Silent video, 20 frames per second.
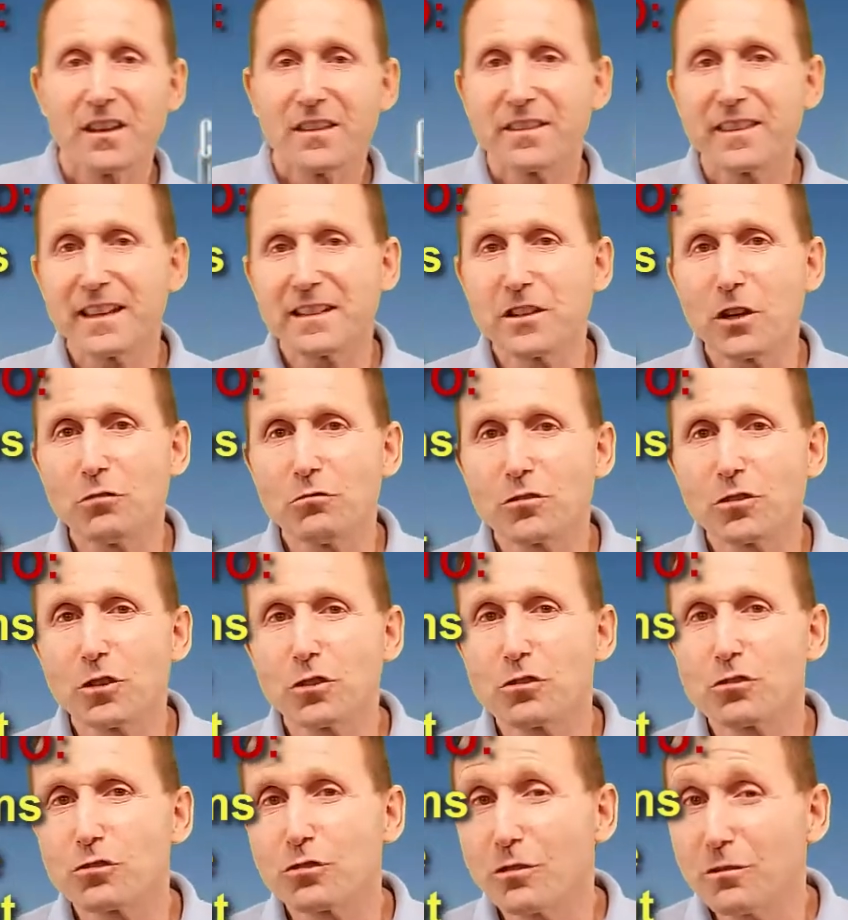They don't
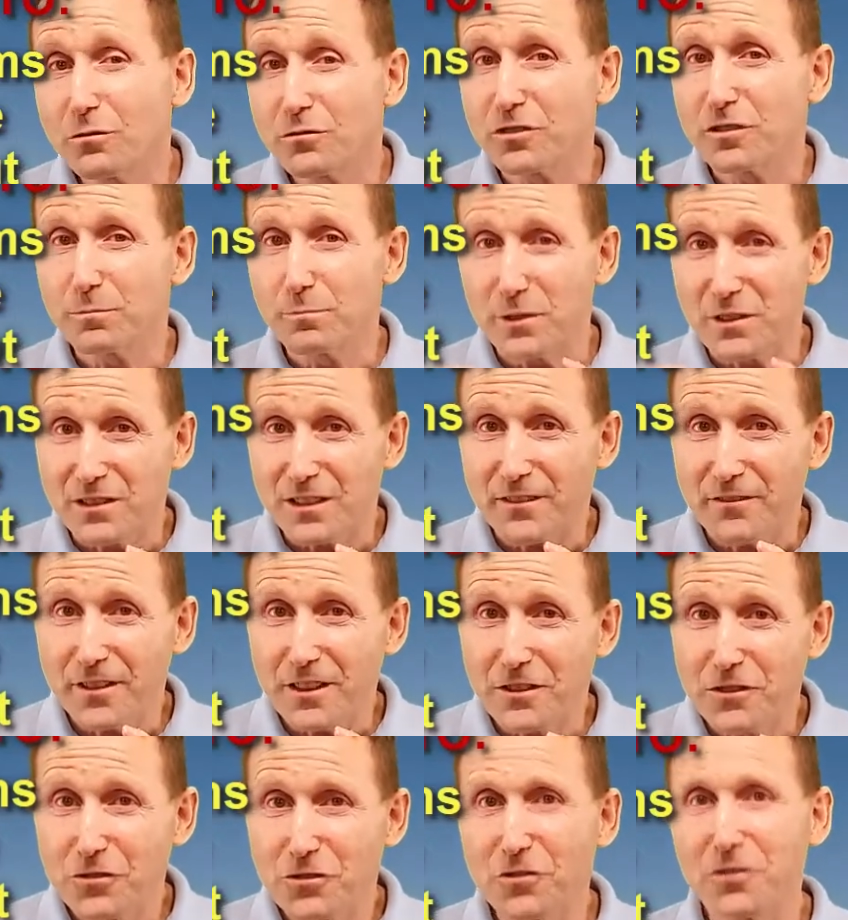control
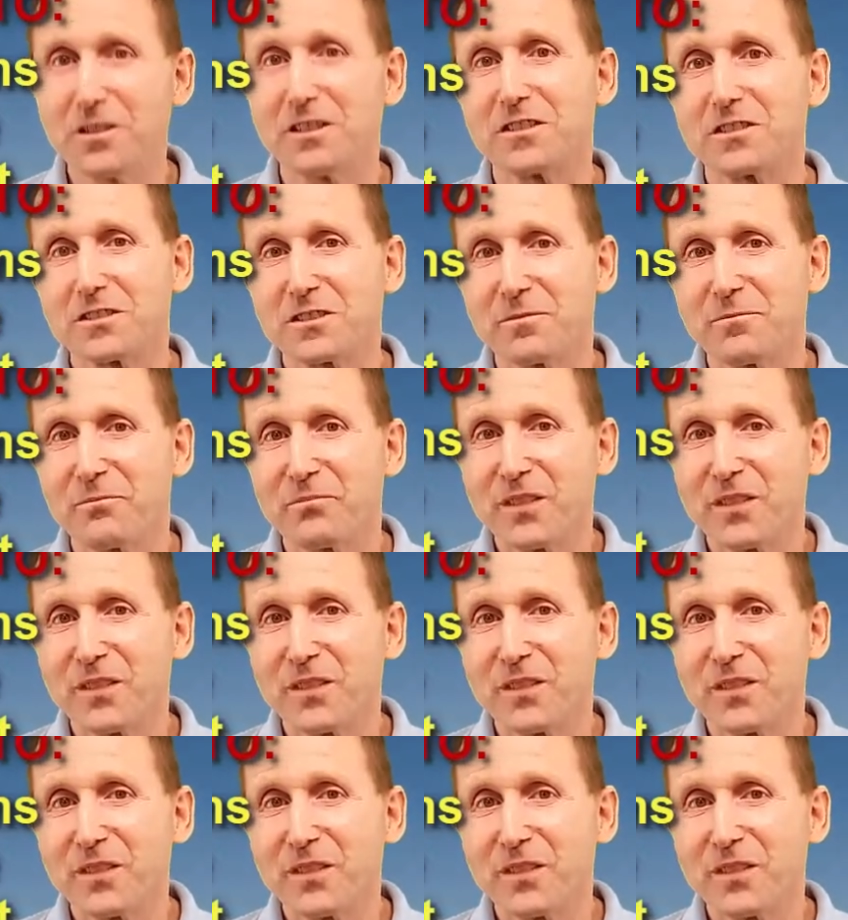specific joints.